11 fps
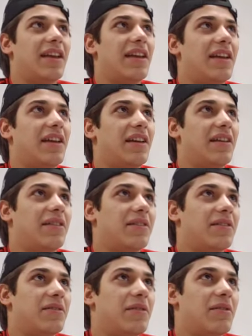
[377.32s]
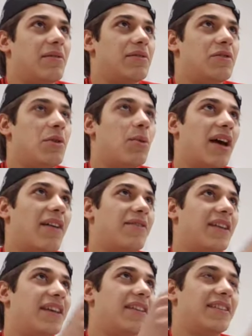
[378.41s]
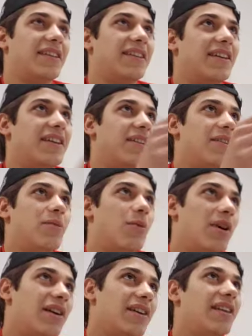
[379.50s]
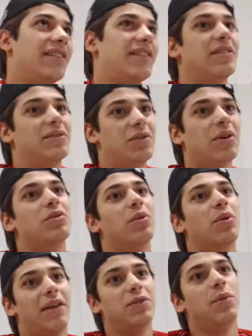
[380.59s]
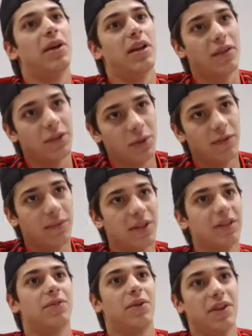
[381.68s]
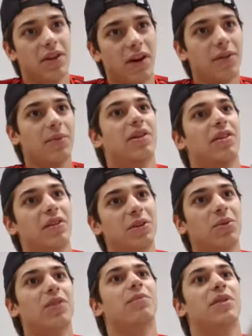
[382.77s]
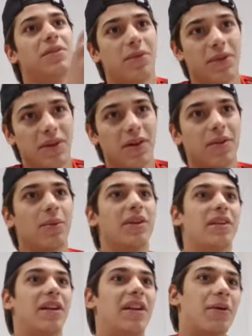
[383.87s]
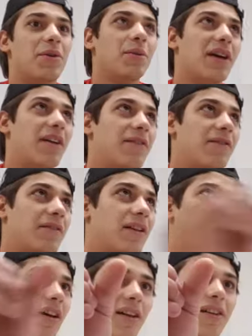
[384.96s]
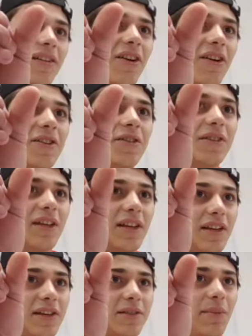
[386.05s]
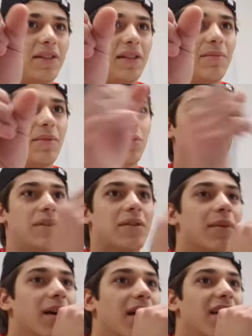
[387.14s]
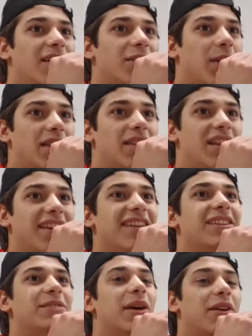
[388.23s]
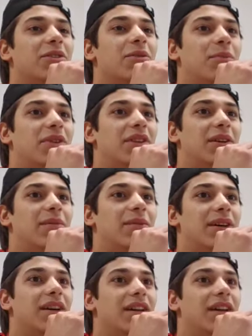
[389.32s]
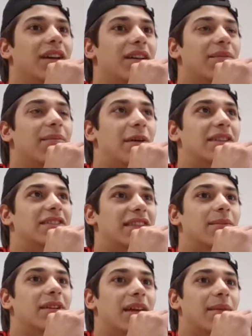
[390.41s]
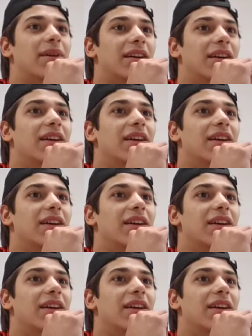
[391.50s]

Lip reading: you will have like one, and then you'll have to wait another 12 minutes for the other one, another 12 minutes for the other one, and now you will have a larger spacing between them. So I think it's better to put them maybe at the same time.